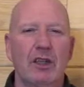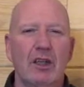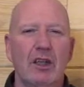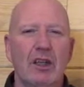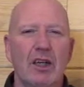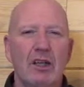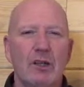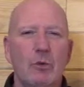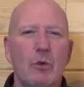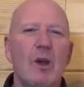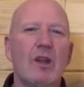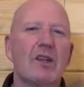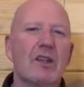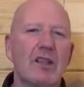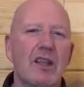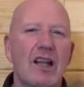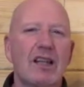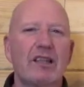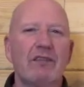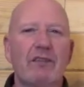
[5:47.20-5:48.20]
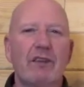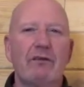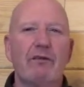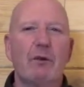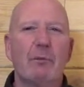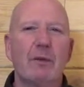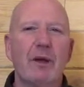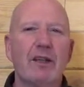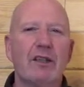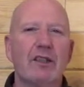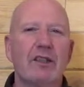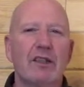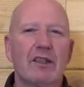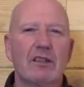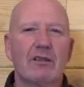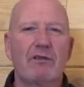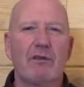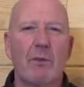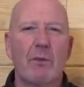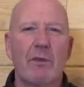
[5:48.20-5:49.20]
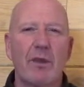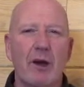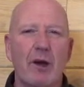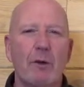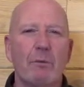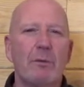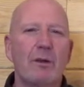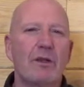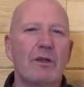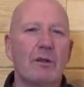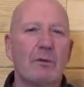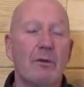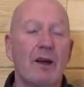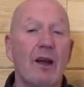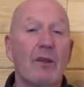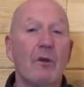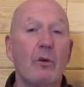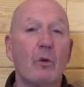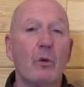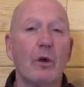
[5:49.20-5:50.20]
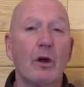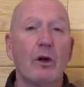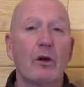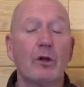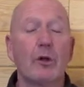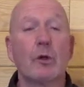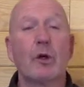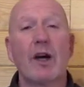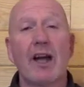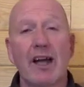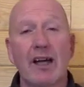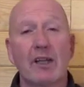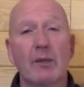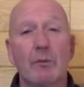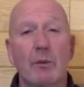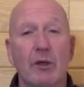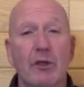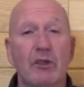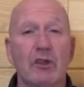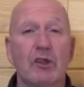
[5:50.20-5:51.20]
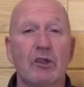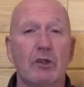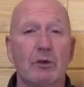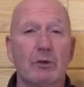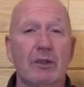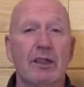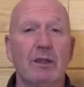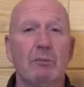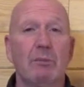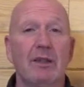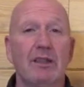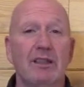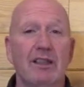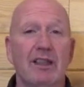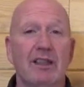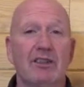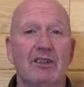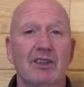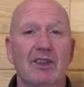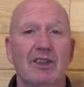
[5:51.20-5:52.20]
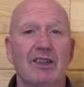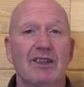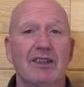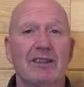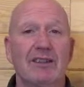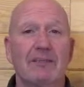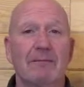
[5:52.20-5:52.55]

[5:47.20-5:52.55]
as well as lots of information from therapists around the world who are experts in treating PTSD.